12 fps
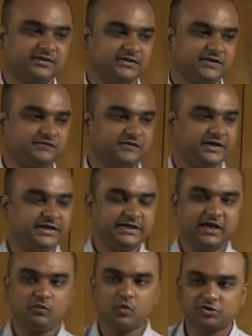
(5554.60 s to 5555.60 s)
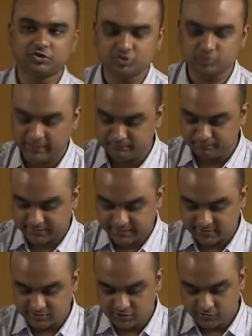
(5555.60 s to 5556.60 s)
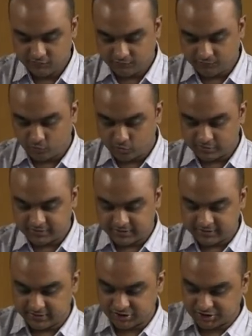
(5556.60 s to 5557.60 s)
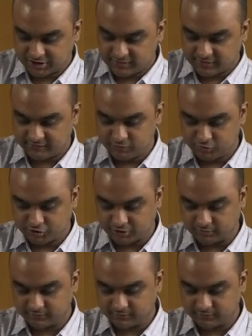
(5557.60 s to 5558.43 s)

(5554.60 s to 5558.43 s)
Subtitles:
if India wants to embrace fourth industrial revolution,